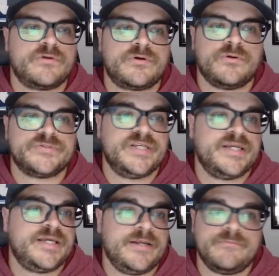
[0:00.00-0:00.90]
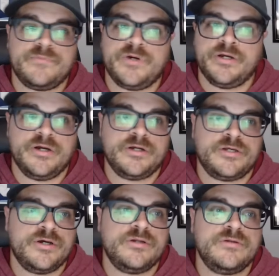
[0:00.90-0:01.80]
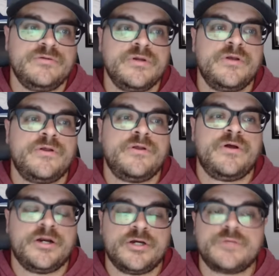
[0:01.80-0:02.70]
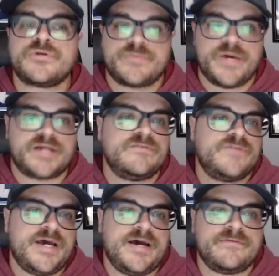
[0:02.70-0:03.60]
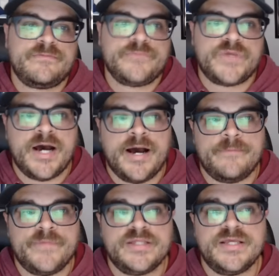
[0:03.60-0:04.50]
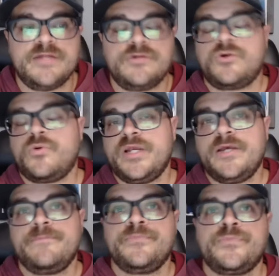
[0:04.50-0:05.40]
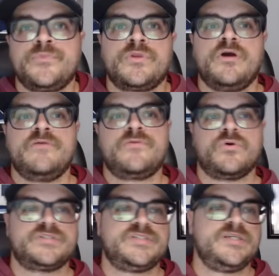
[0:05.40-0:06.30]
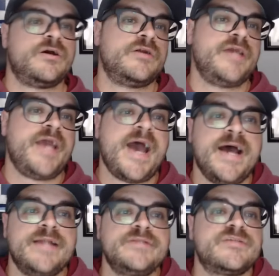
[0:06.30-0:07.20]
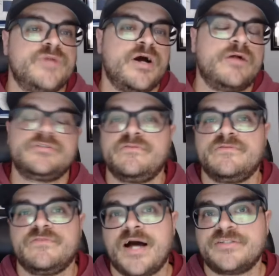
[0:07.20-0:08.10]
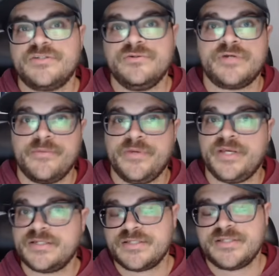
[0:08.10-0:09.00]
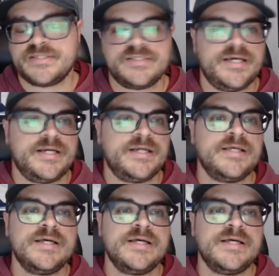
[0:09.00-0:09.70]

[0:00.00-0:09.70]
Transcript: the Colts. And again, a good perspective to have. And then Quitty, of course, he already had some knowledge of Latu coming into this thing